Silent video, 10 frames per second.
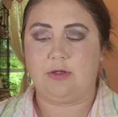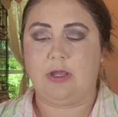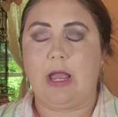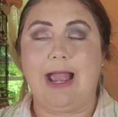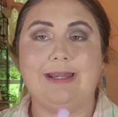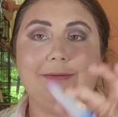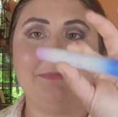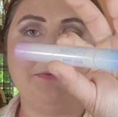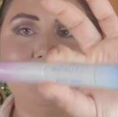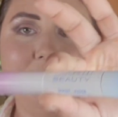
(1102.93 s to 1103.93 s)
Item
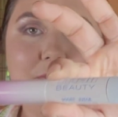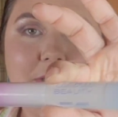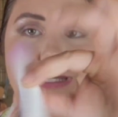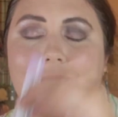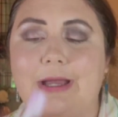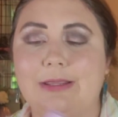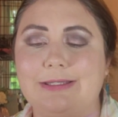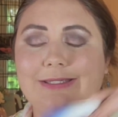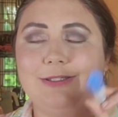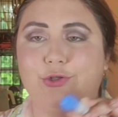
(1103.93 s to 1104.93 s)
Beauty. This
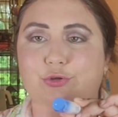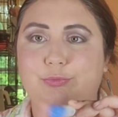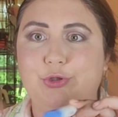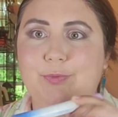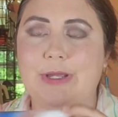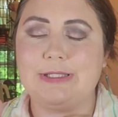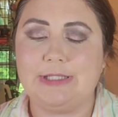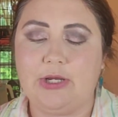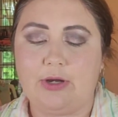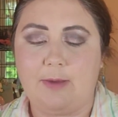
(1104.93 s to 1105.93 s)
is their blue
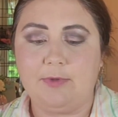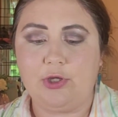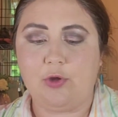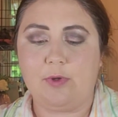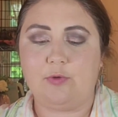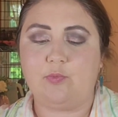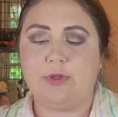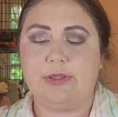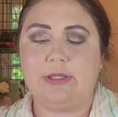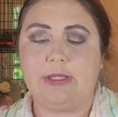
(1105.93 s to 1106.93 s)
mascara. I'm going to go in
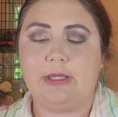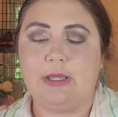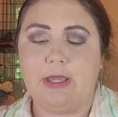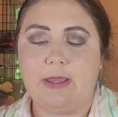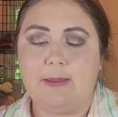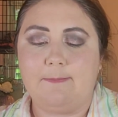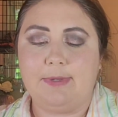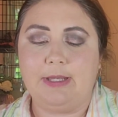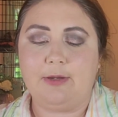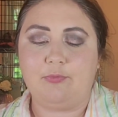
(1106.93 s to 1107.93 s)
with the
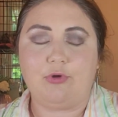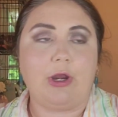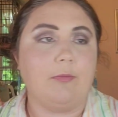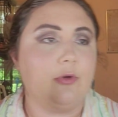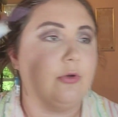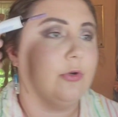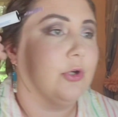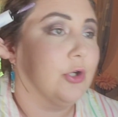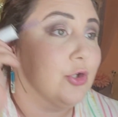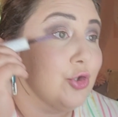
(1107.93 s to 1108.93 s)
pink primer
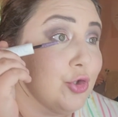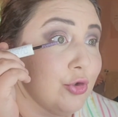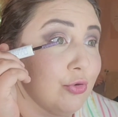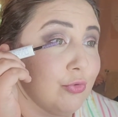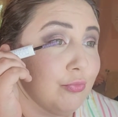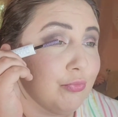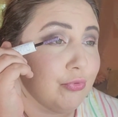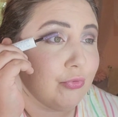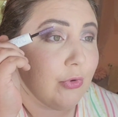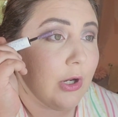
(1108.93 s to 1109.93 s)
to
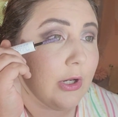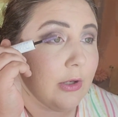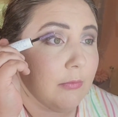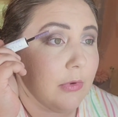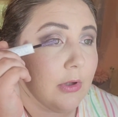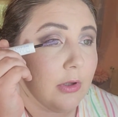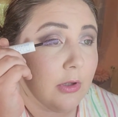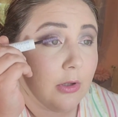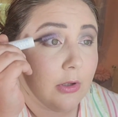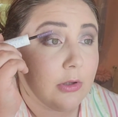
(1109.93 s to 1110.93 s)
prime
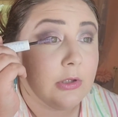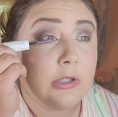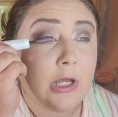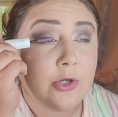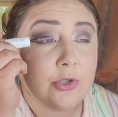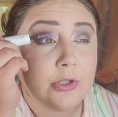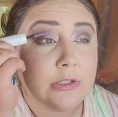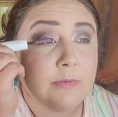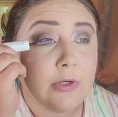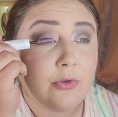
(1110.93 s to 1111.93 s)
the lashes,
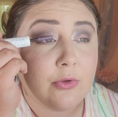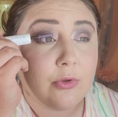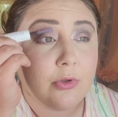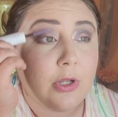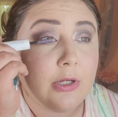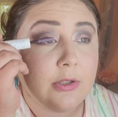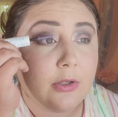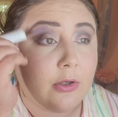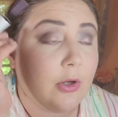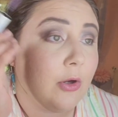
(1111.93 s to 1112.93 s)
make sure they're nice
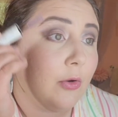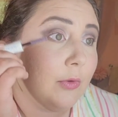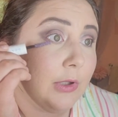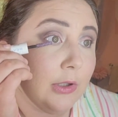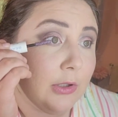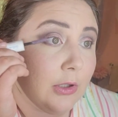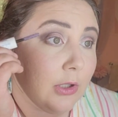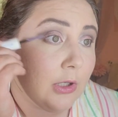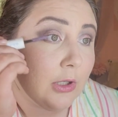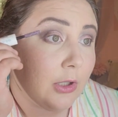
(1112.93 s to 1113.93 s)
and coated
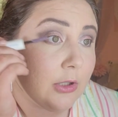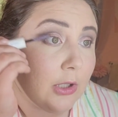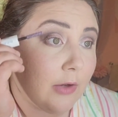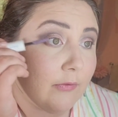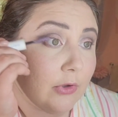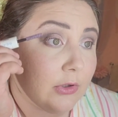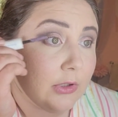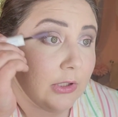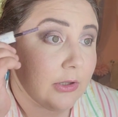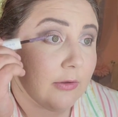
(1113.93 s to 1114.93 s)
and they have a good
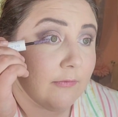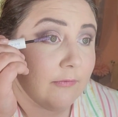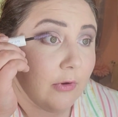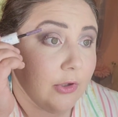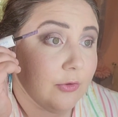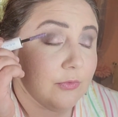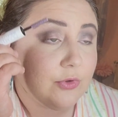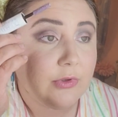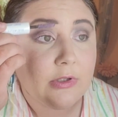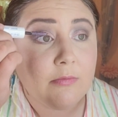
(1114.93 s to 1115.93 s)
length and volume to
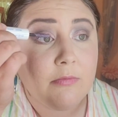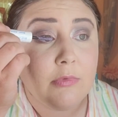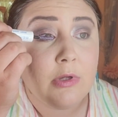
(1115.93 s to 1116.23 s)
them.